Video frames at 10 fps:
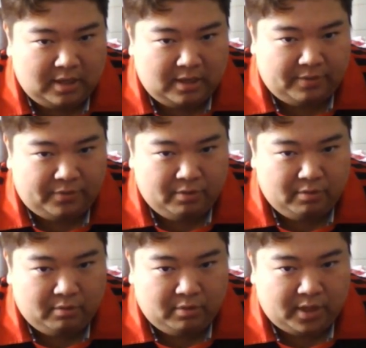if you
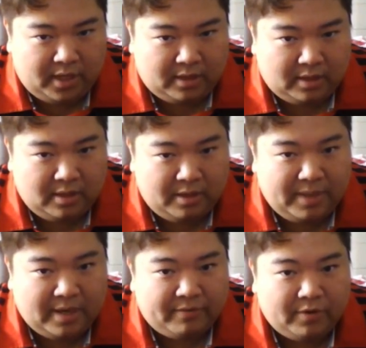look at the
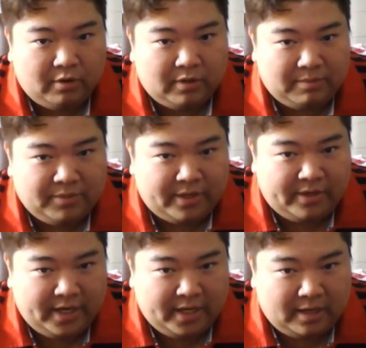amount of gold I'm
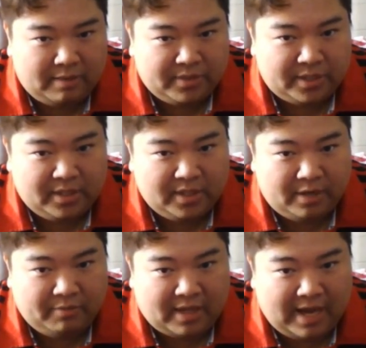generating, I'm just
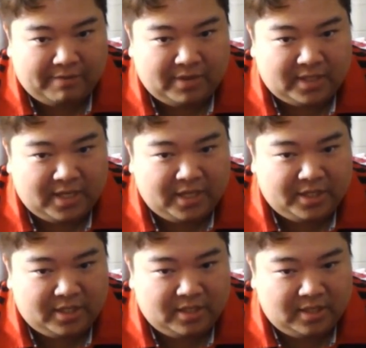done with half the stage
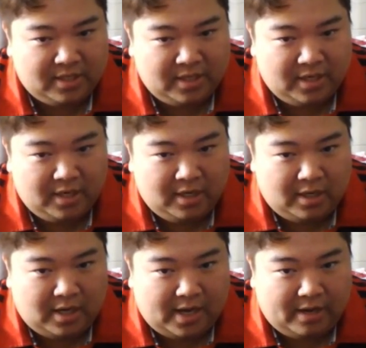and
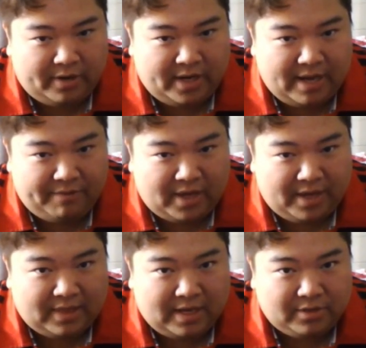I already have
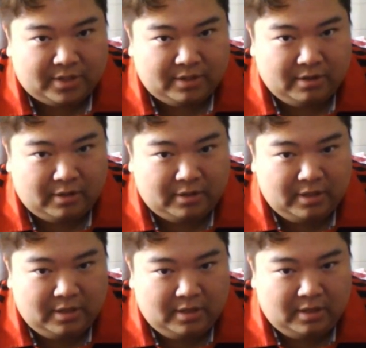9,000 gold.
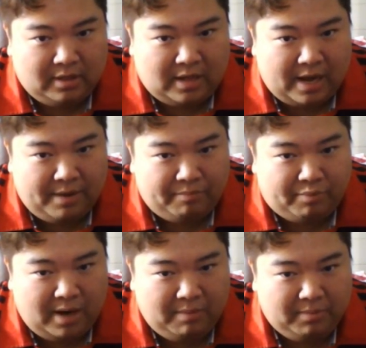I'm
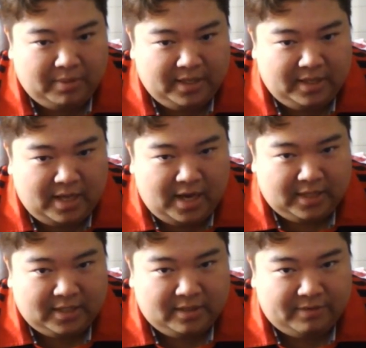probably not
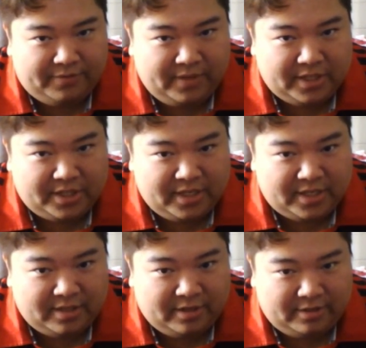gonna finish this
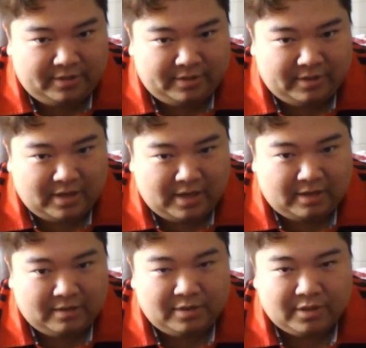though. I
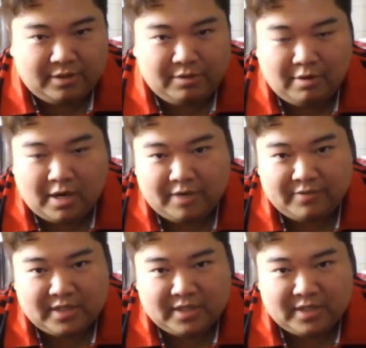took too hard of a